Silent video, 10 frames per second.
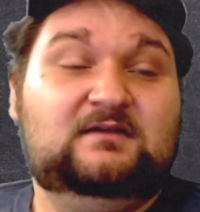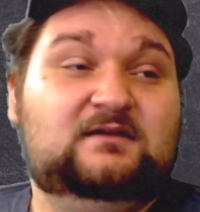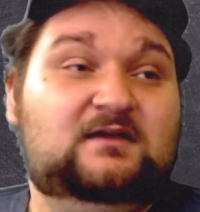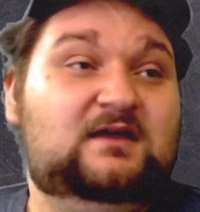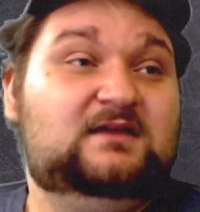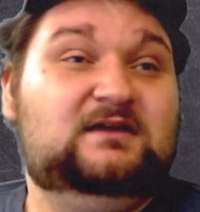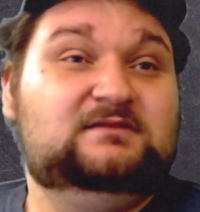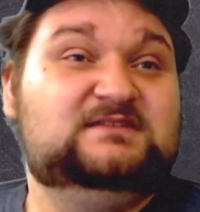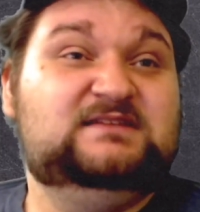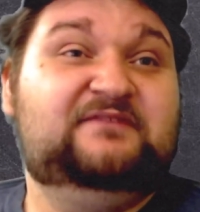It
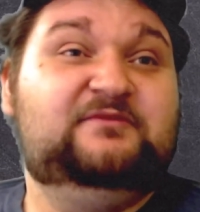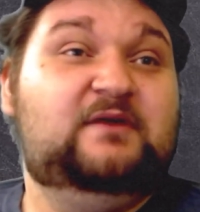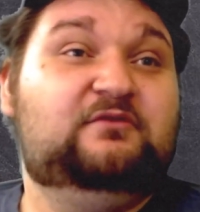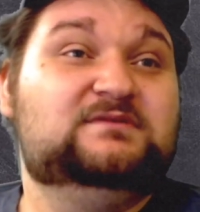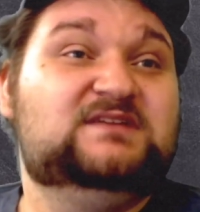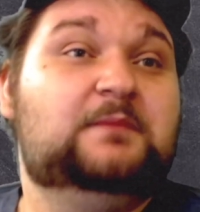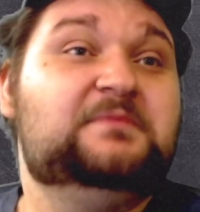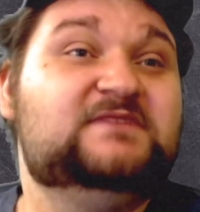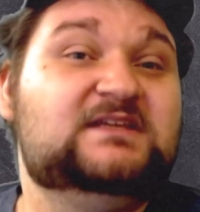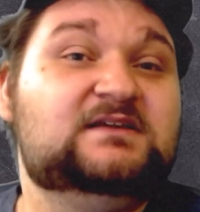doesn't have to be everyone's cup of
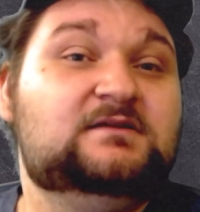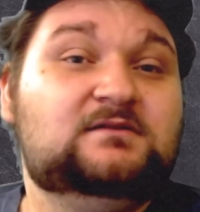tea.